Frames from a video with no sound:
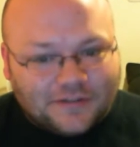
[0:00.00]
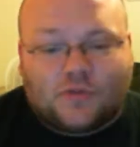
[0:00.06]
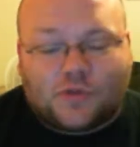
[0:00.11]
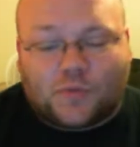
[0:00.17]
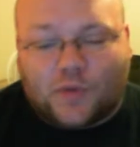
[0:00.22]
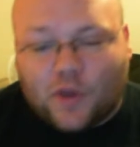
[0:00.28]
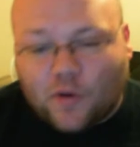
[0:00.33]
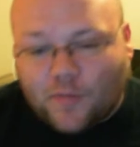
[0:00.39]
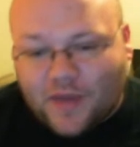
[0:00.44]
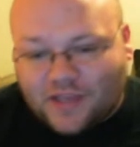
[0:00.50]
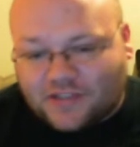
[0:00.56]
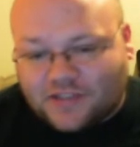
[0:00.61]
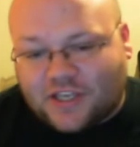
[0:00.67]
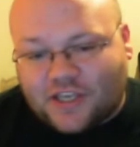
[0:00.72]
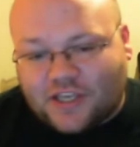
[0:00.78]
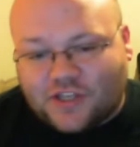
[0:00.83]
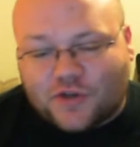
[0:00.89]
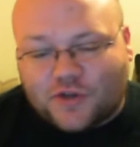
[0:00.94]
So we go back
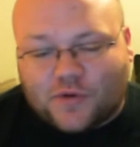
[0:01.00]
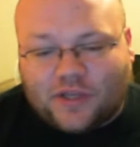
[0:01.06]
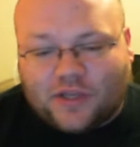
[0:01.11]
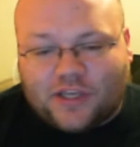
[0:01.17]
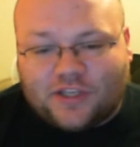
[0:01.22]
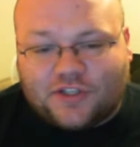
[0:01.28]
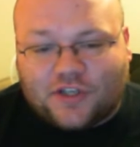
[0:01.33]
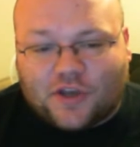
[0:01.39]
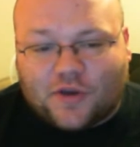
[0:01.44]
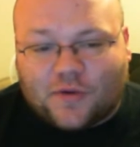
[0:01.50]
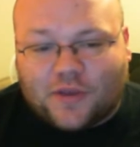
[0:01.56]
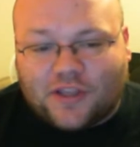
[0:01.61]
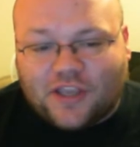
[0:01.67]
to Ginjo and Ichigo,